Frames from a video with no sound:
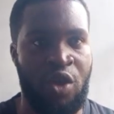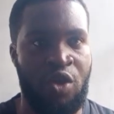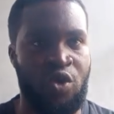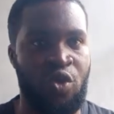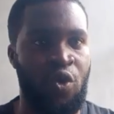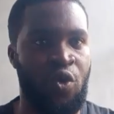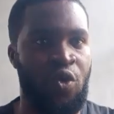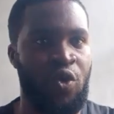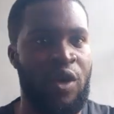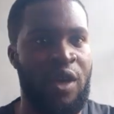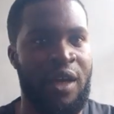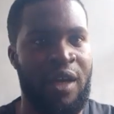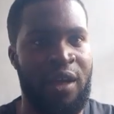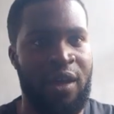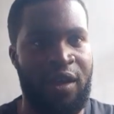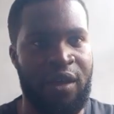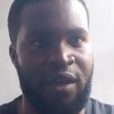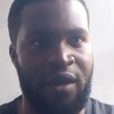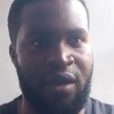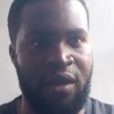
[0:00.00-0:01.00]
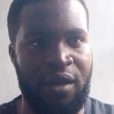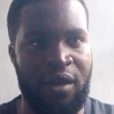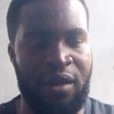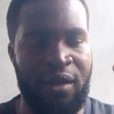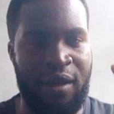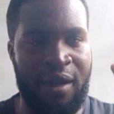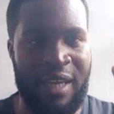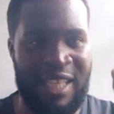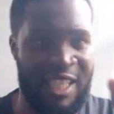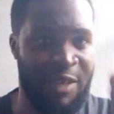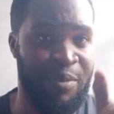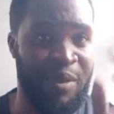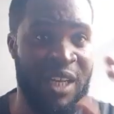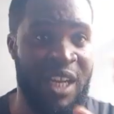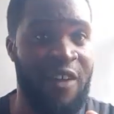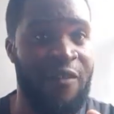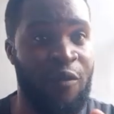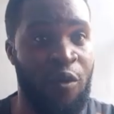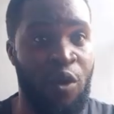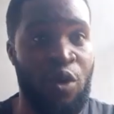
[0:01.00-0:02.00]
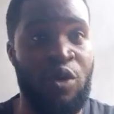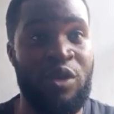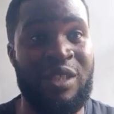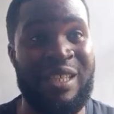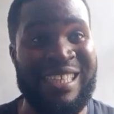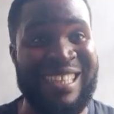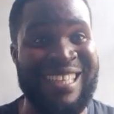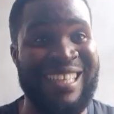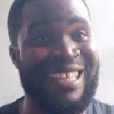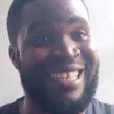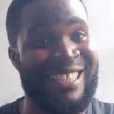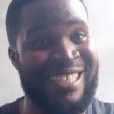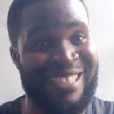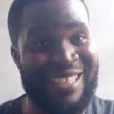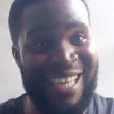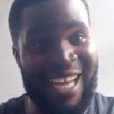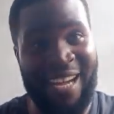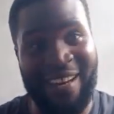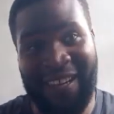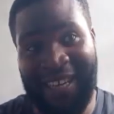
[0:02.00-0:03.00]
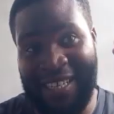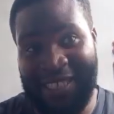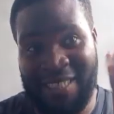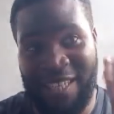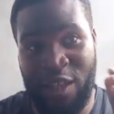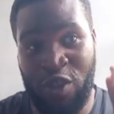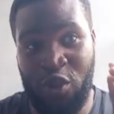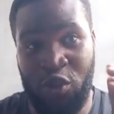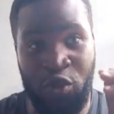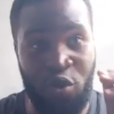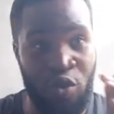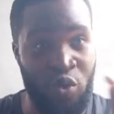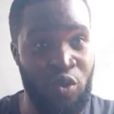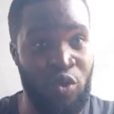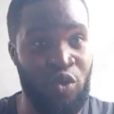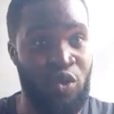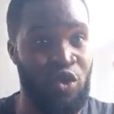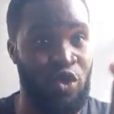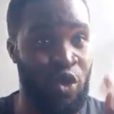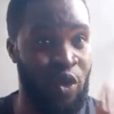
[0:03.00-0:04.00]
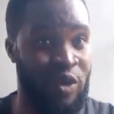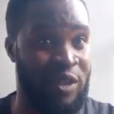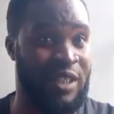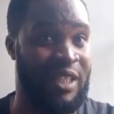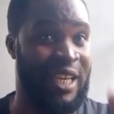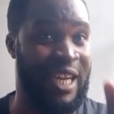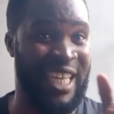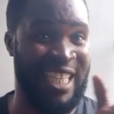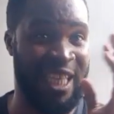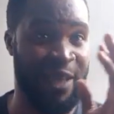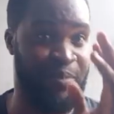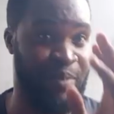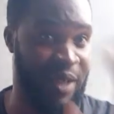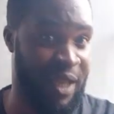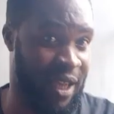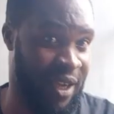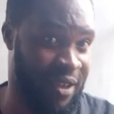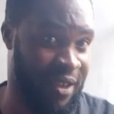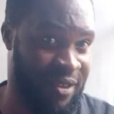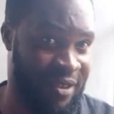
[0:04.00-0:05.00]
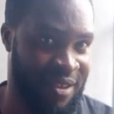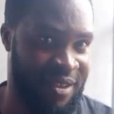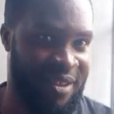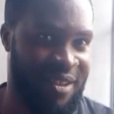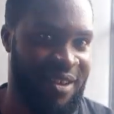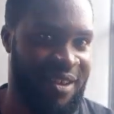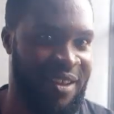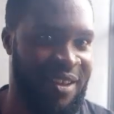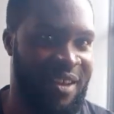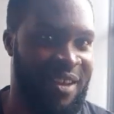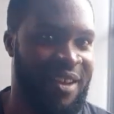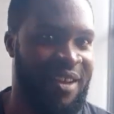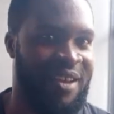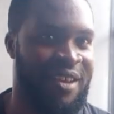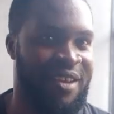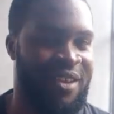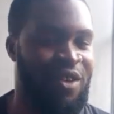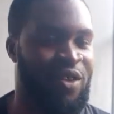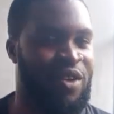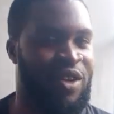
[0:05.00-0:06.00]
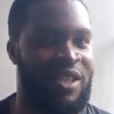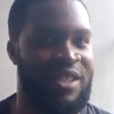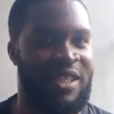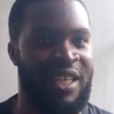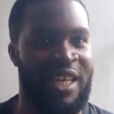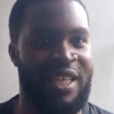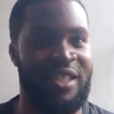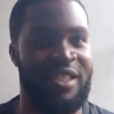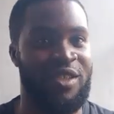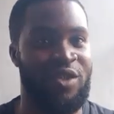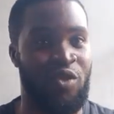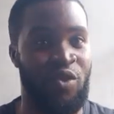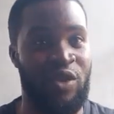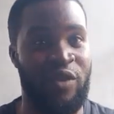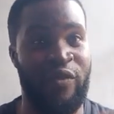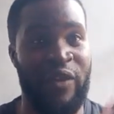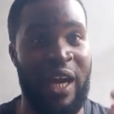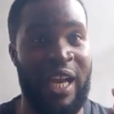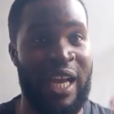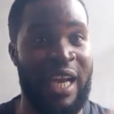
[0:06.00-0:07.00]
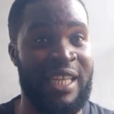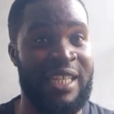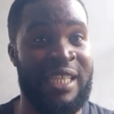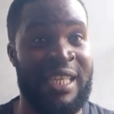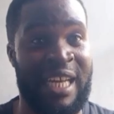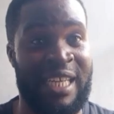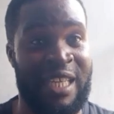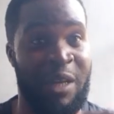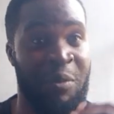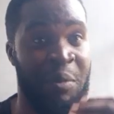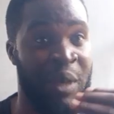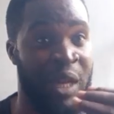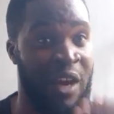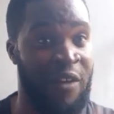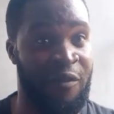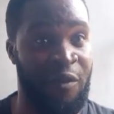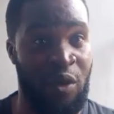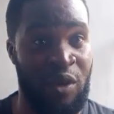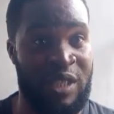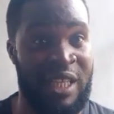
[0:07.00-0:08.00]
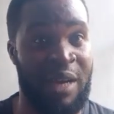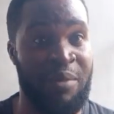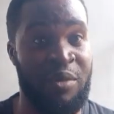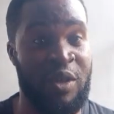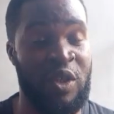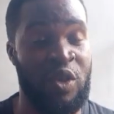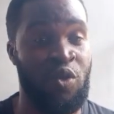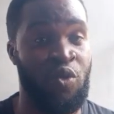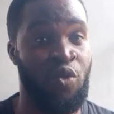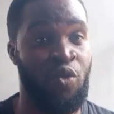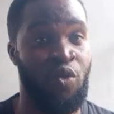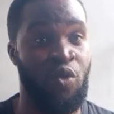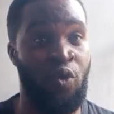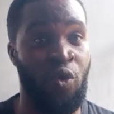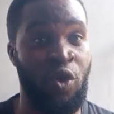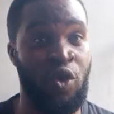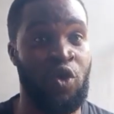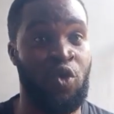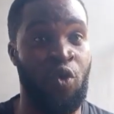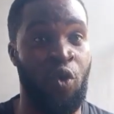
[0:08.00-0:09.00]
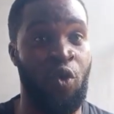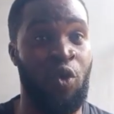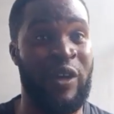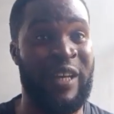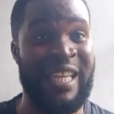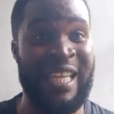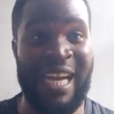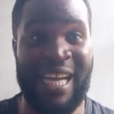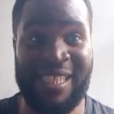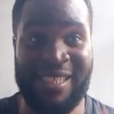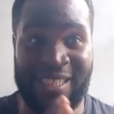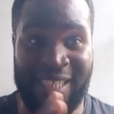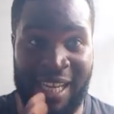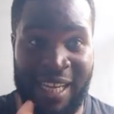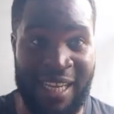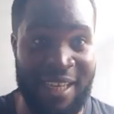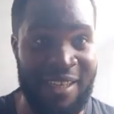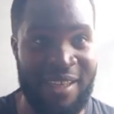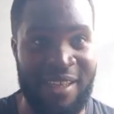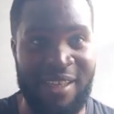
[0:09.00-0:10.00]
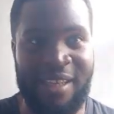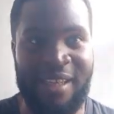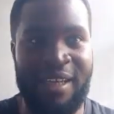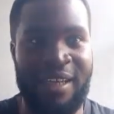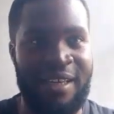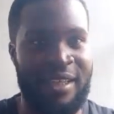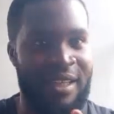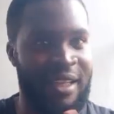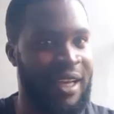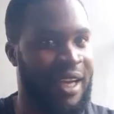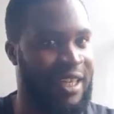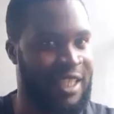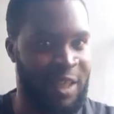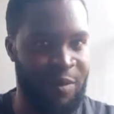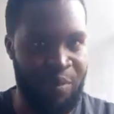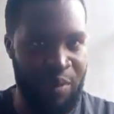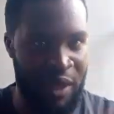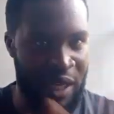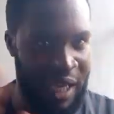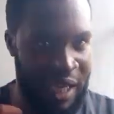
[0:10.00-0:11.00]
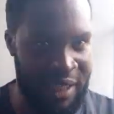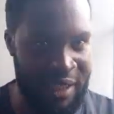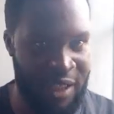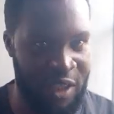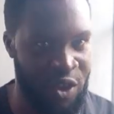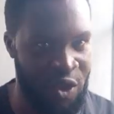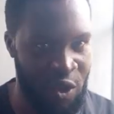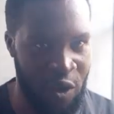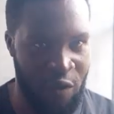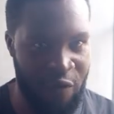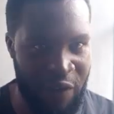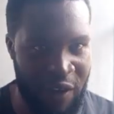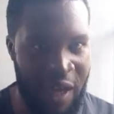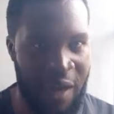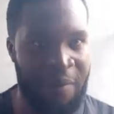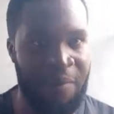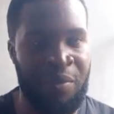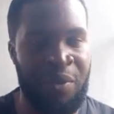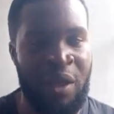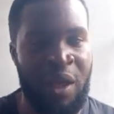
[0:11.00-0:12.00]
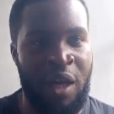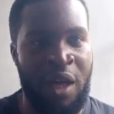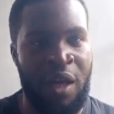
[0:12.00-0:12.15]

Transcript: So Caterpillar Force is directed to just caterpillar. You understand? So if you are getting Caterpillar Force, that means you want to only attack caterpillars in your farm.